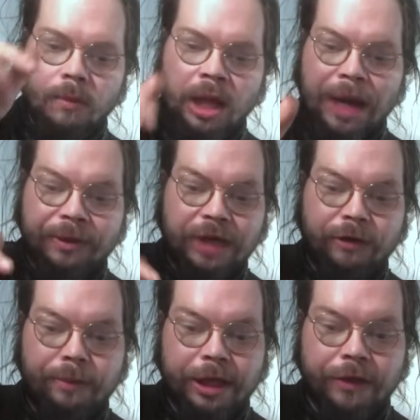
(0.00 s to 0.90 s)
I would
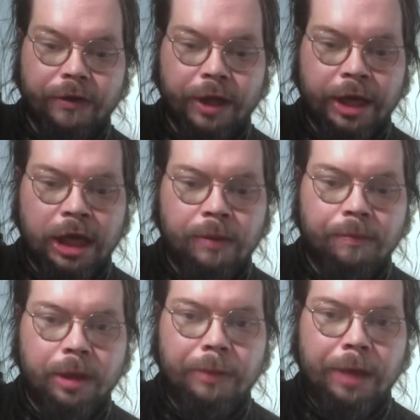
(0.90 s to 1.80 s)
definitely make this
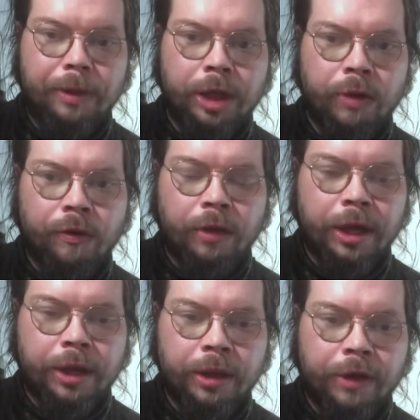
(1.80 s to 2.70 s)
again, but maybe use
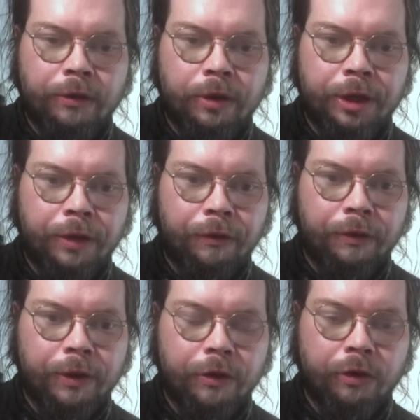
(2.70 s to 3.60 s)
like less onions
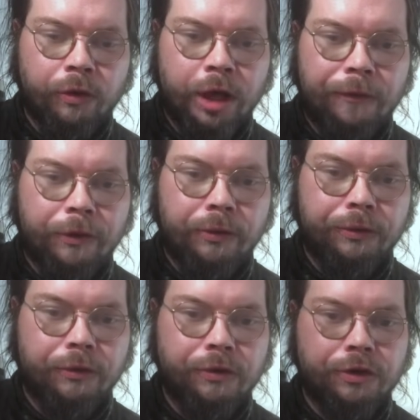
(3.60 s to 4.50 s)
and less gravy so
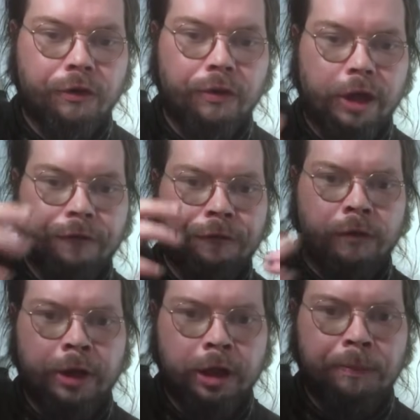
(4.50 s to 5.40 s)
it doesn't just like
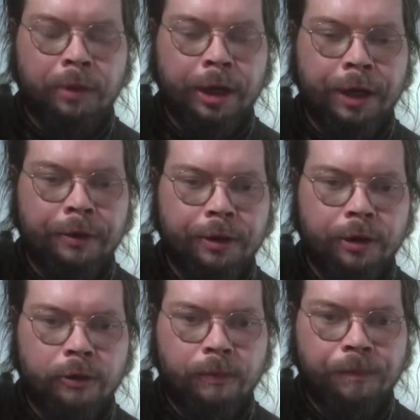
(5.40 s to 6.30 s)
flood the plate, you
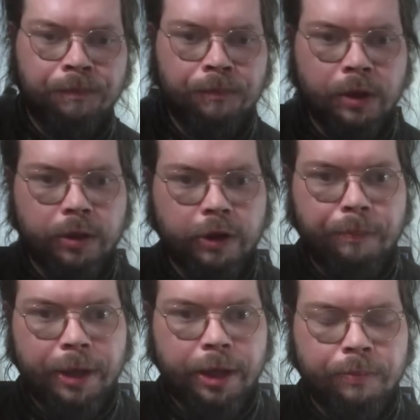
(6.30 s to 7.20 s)
know, and
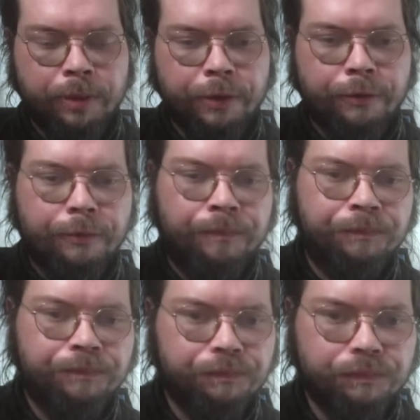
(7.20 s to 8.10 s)
less bacon bits.
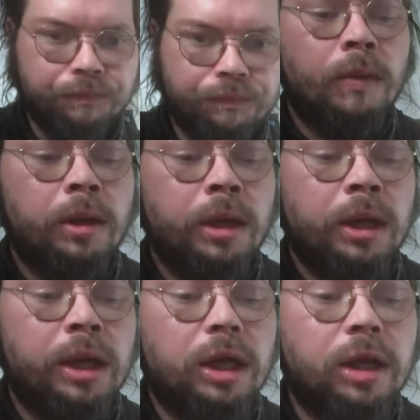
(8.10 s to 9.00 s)

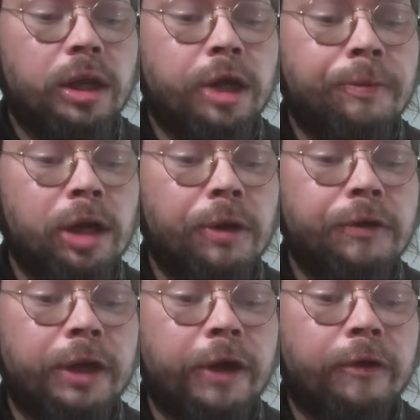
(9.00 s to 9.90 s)
And it probably
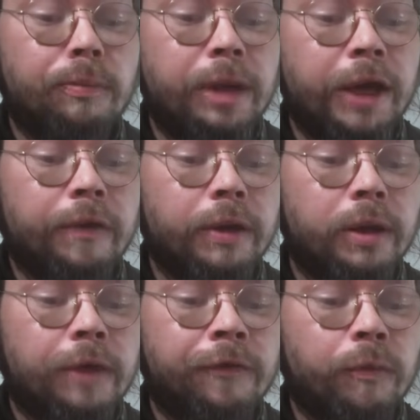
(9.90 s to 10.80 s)
would taste
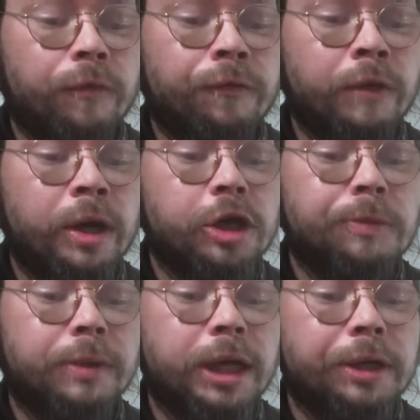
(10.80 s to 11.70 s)
amazing if it was
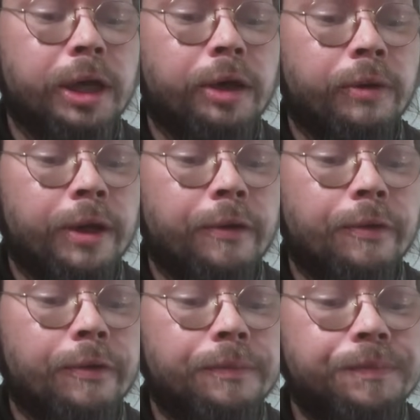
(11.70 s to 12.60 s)
fresh, but I digress.